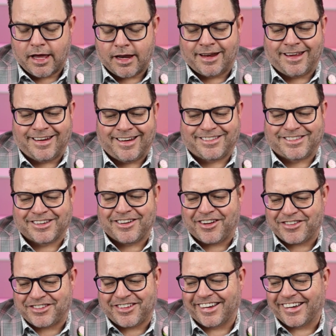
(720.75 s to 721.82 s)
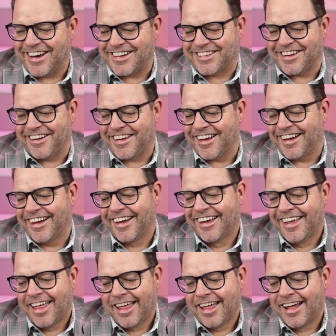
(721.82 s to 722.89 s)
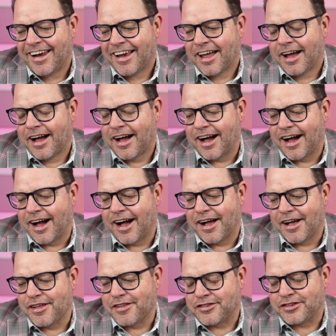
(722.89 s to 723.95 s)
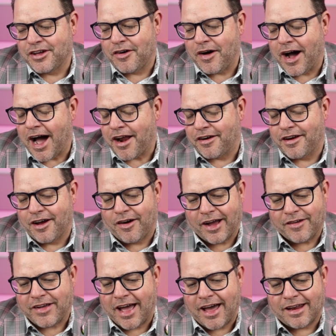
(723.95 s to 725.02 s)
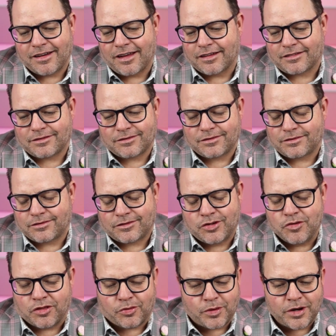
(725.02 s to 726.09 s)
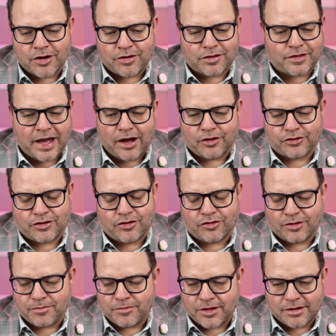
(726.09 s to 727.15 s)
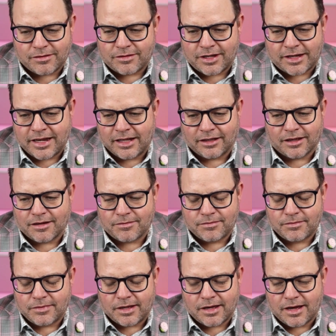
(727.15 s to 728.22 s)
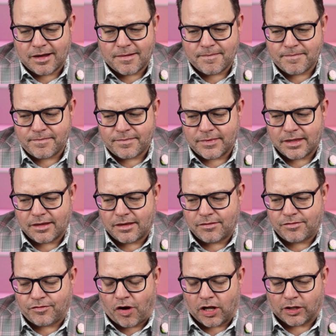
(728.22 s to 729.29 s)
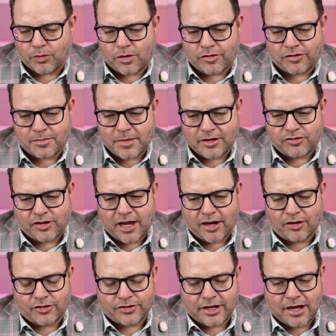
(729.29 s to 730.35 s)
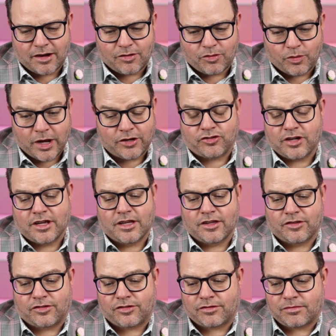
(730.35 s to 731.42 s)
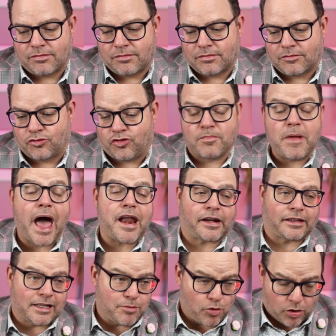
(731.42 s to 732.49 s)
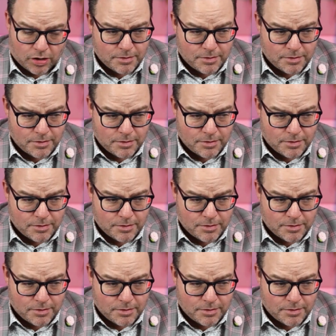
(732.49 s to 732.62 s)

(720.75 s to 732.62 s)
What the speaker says: It's also, I got to tell you, so I don't know, I've got 300,000 or something tequila followers on my channels now, which is dramatically more